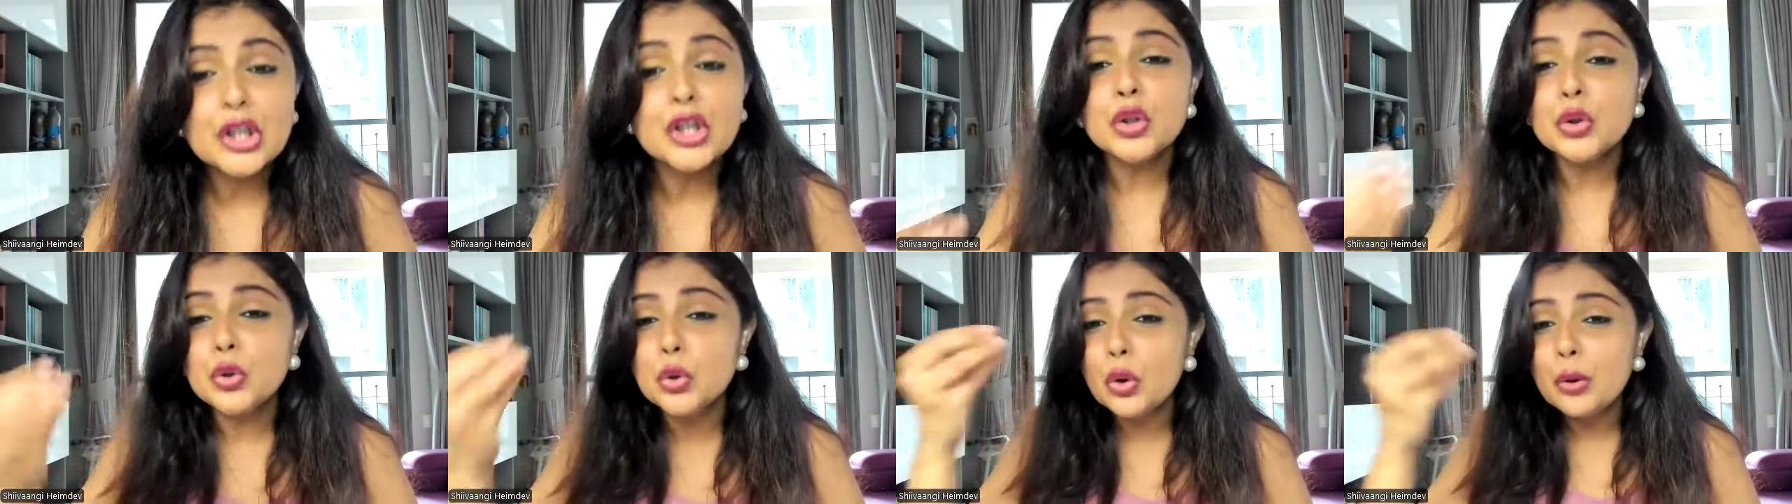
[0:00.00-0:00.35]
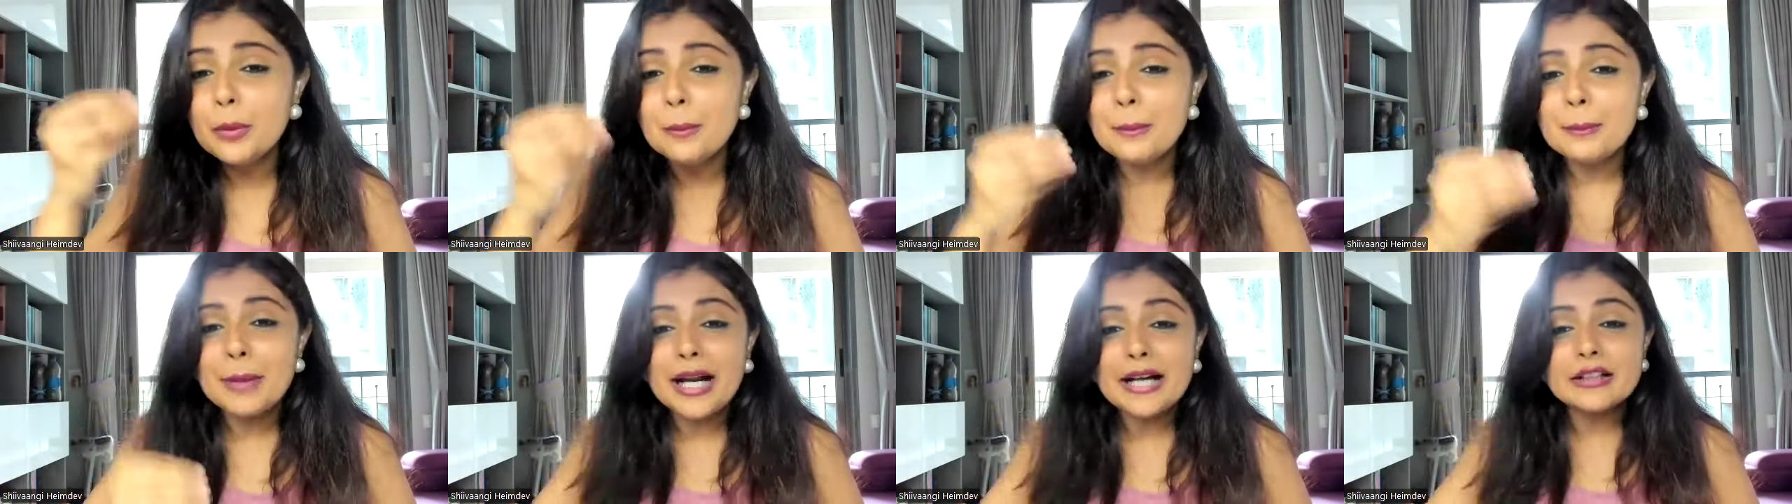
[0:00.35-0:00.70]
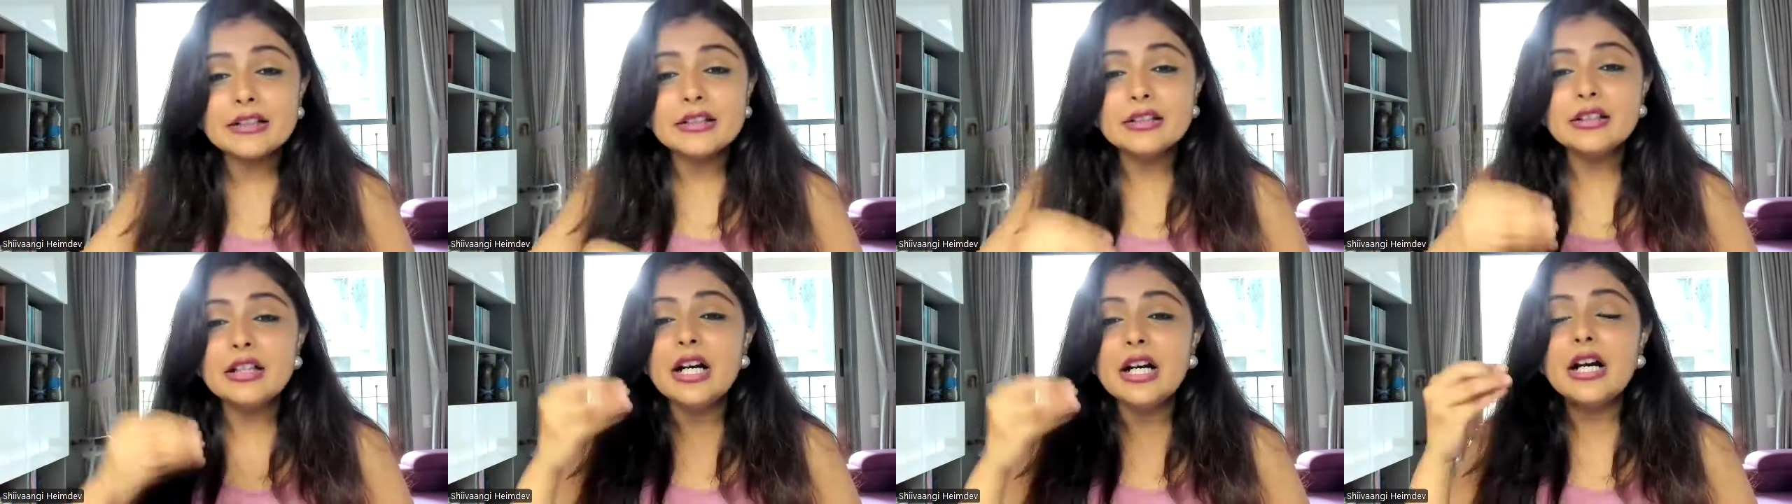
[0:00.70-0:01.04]
no
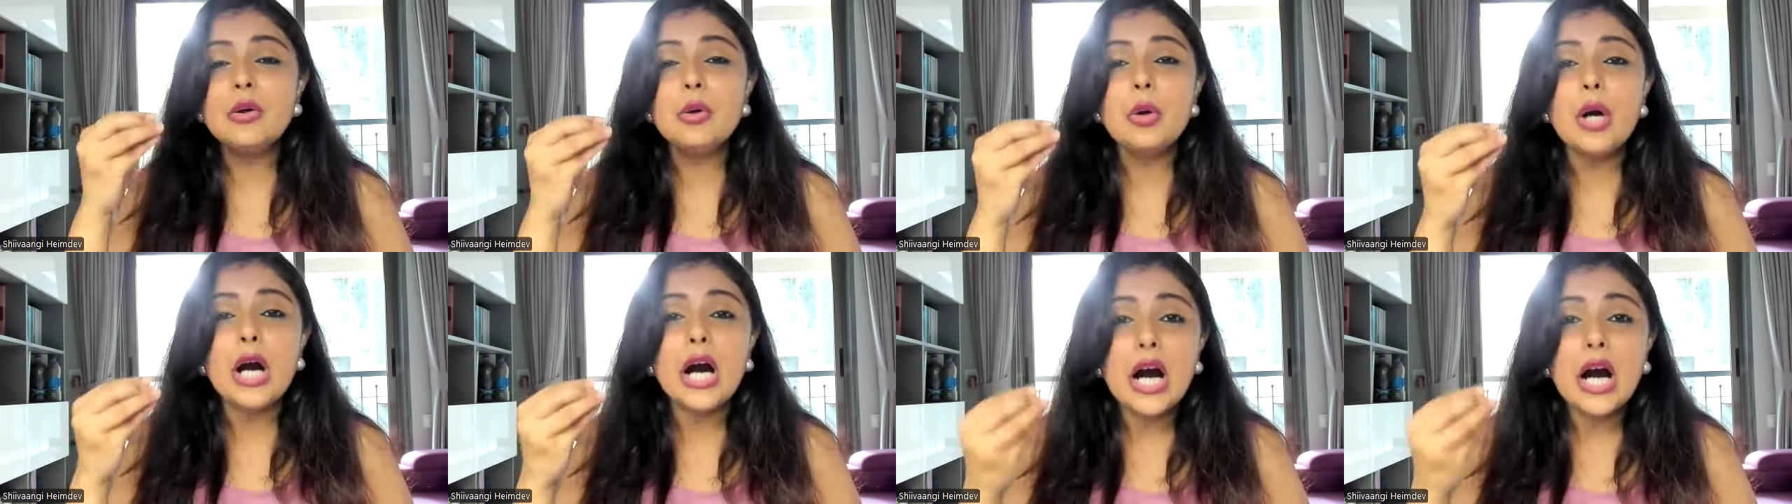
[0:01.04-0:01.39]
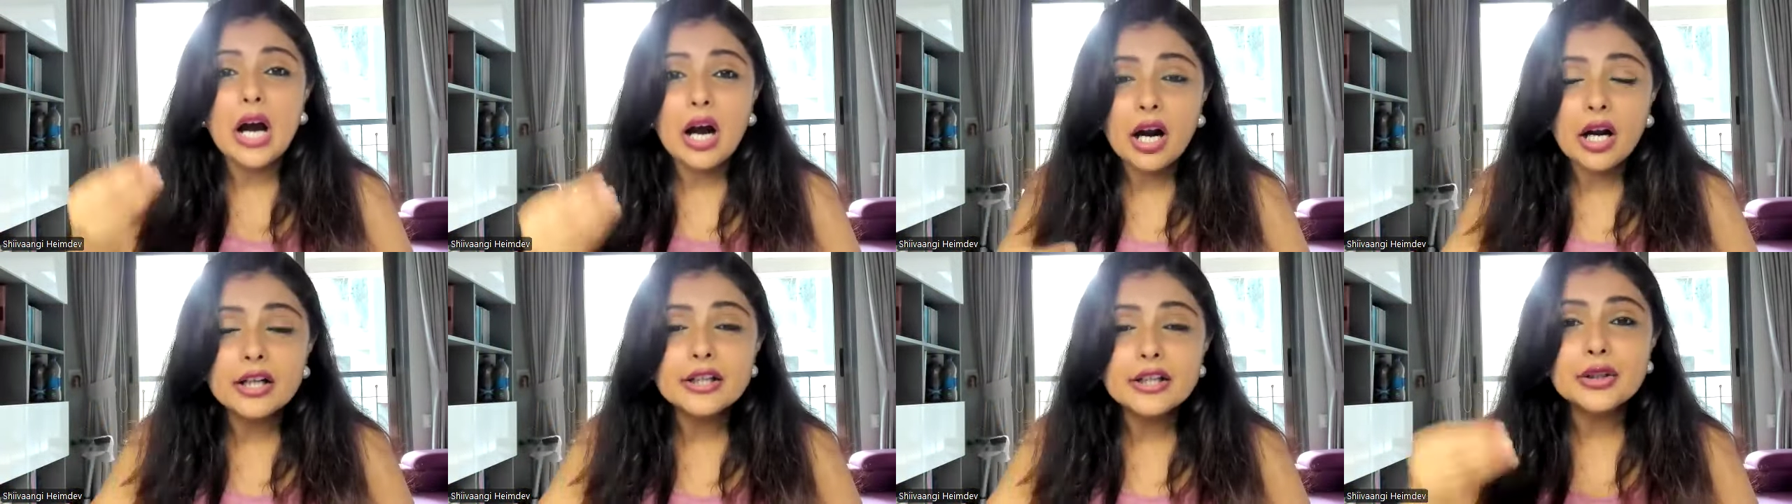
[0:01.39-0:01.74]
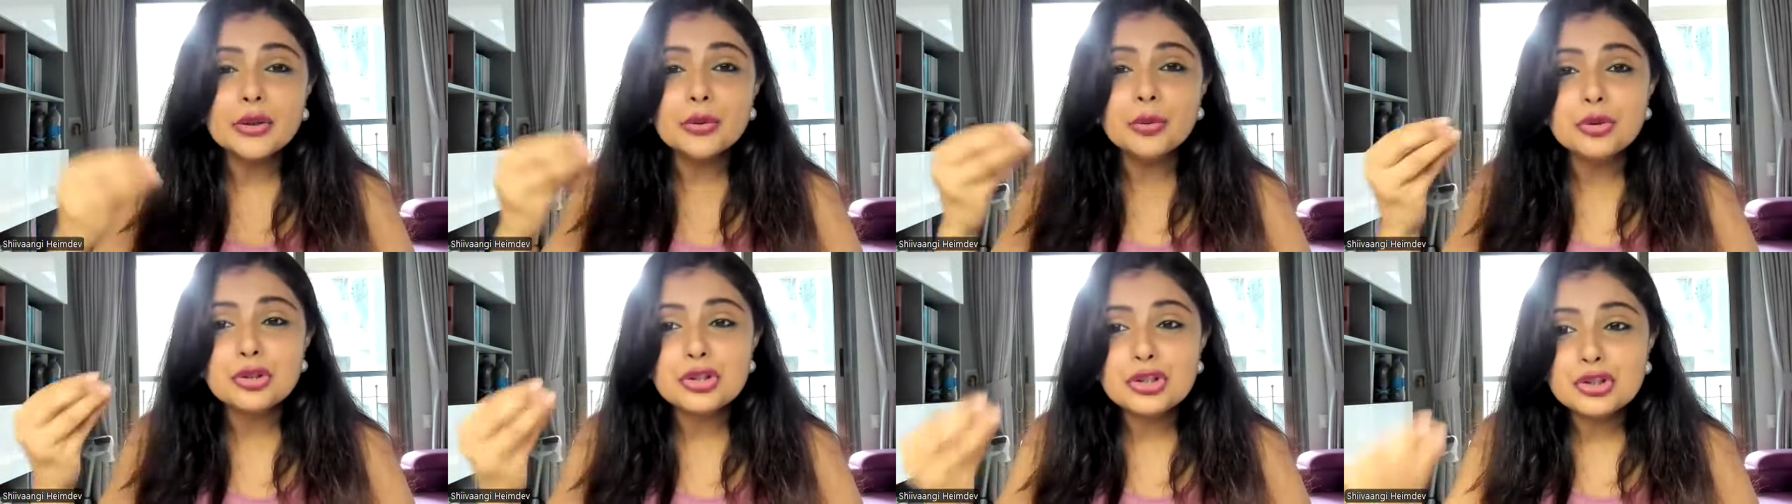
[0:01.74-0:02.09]
matter how hard
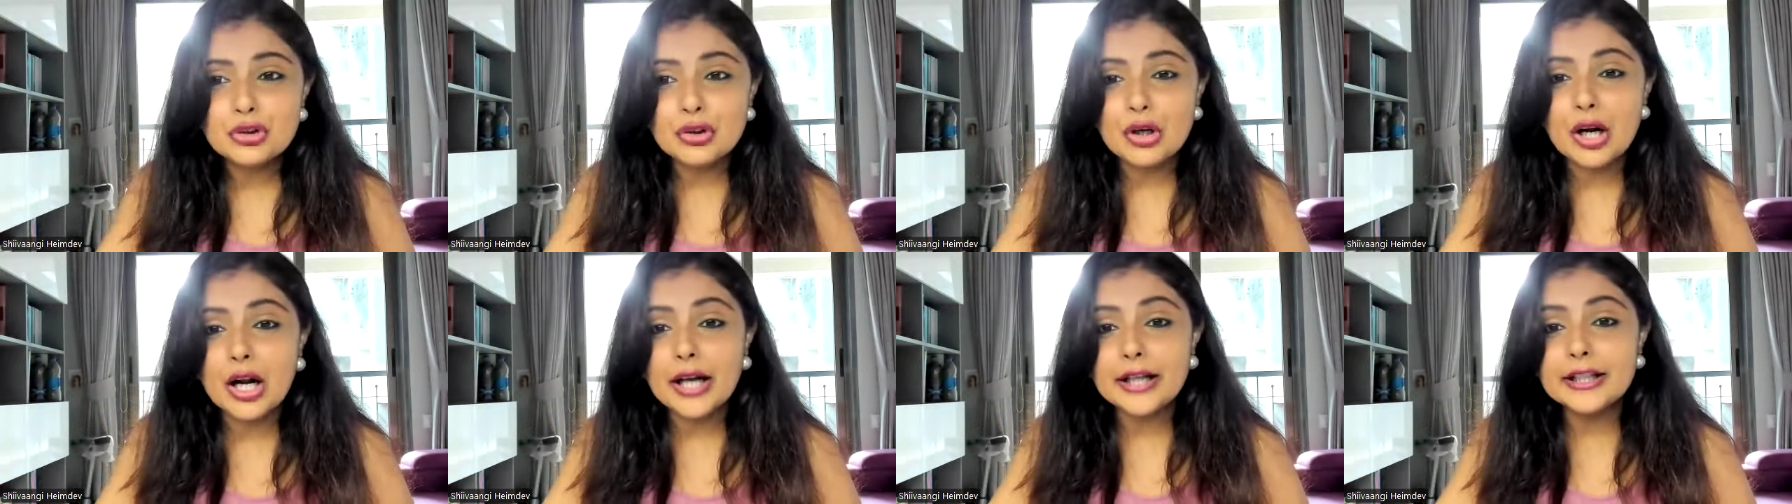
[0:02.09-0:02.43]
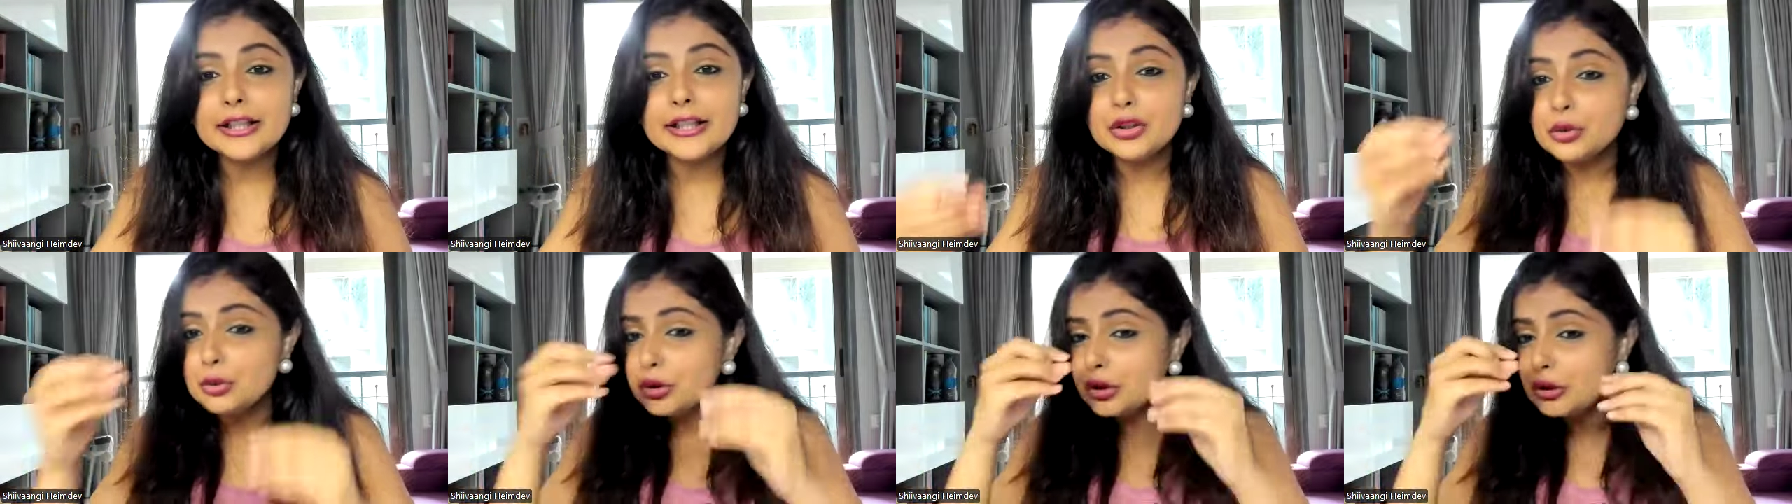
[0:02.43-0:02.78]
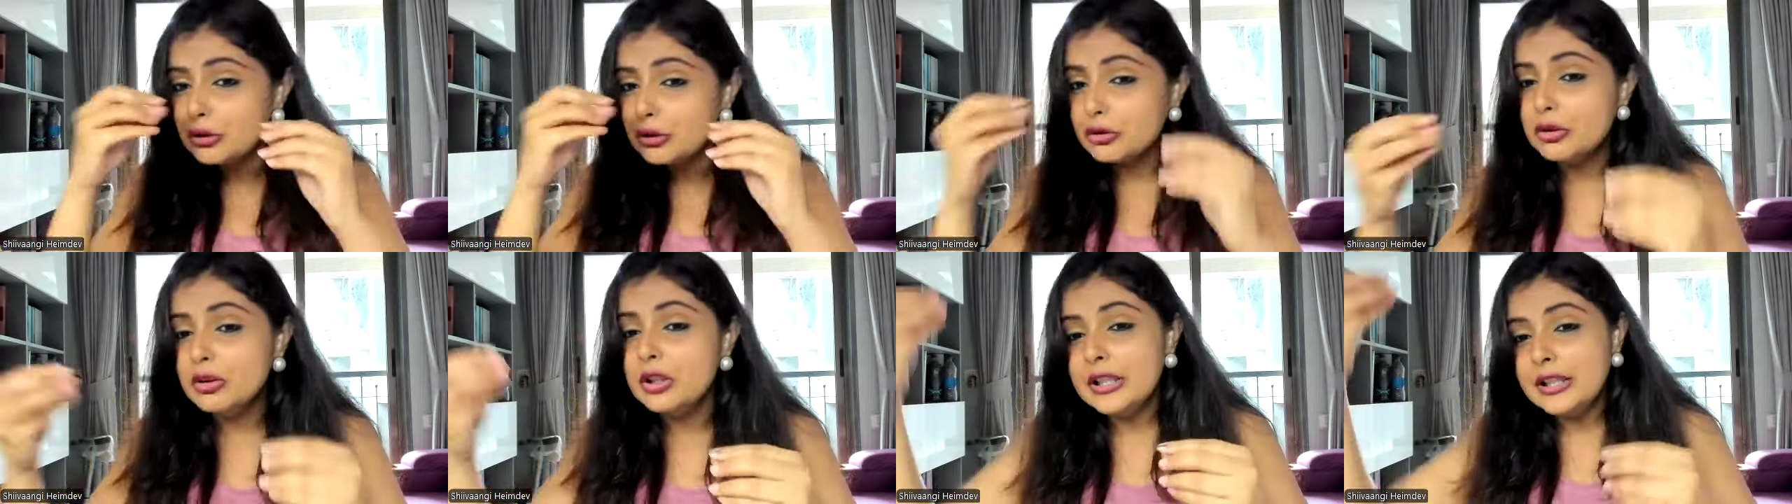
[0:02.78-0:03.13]
you try
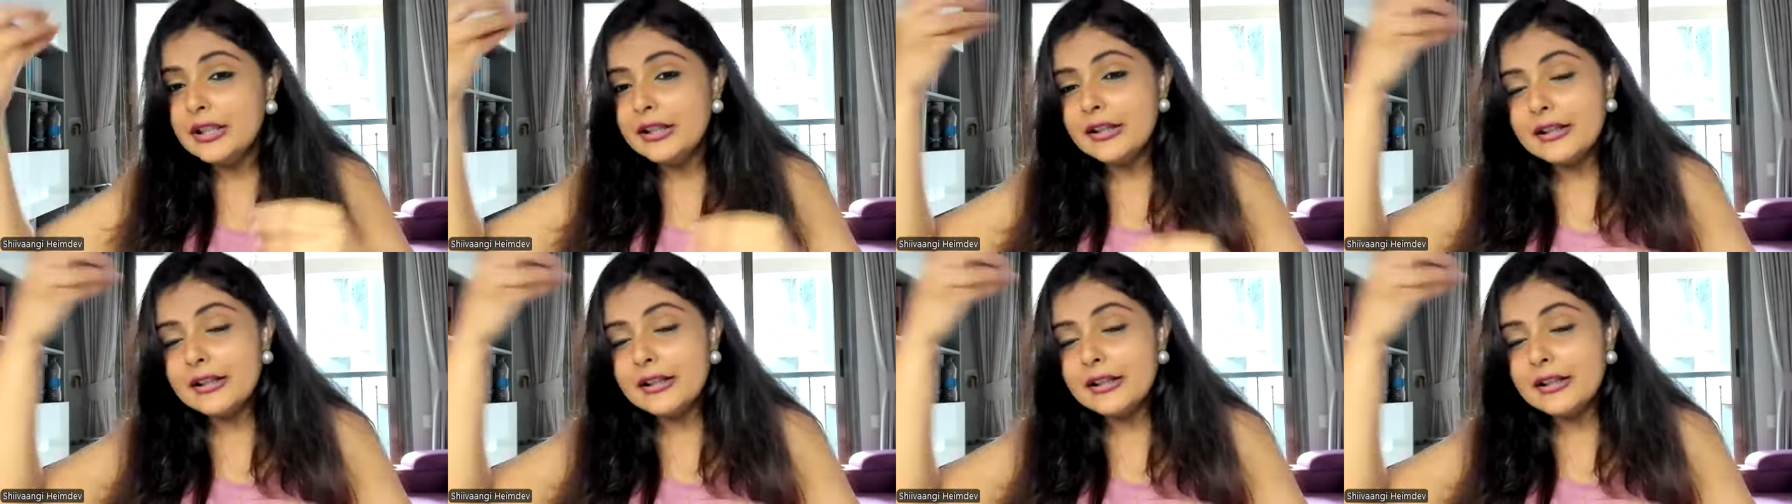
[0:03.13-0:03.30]
to,